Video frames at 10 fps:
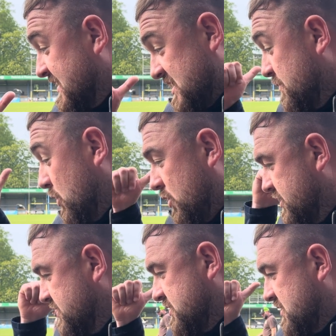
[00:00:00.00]
to the
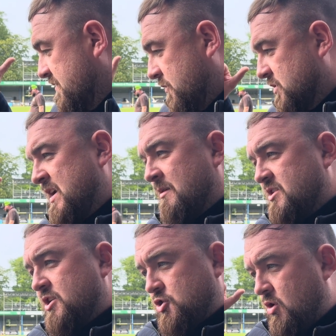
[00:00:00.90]
supporters at full time,
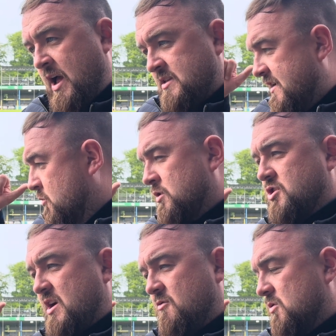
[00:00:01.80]
literally shook hands, everyone that
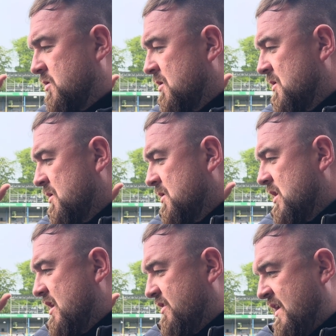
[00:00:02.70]
travelled,
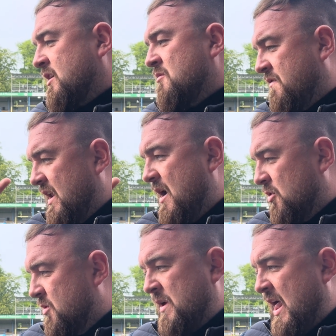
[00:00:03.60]
thanked them for like what
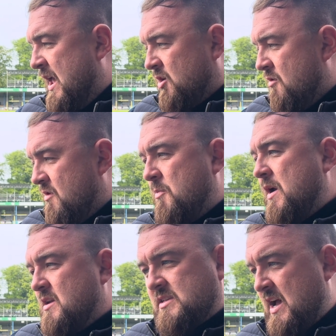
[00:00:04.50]
they've been like over a
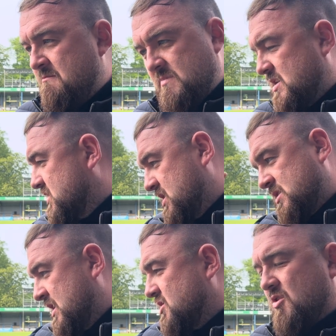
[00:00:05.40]
period of time. This
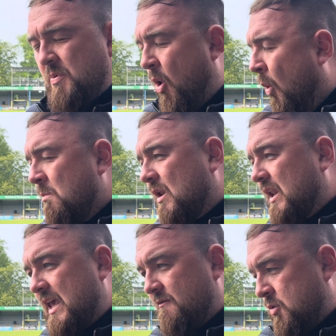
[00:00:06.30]
season, last year, been
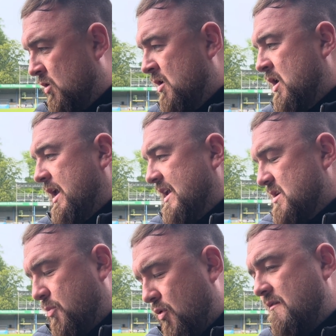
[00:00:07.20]
unbelievable. It is a
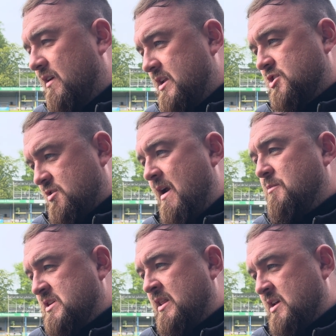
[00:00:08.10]
privilege to
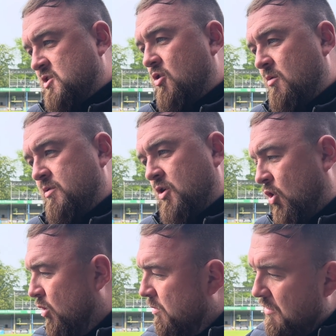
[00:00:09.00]
represent this club, the
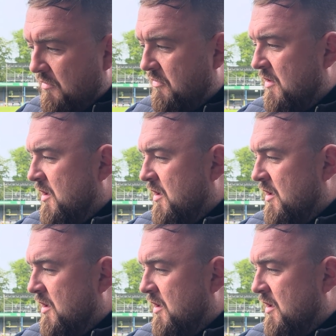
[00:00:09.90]
club of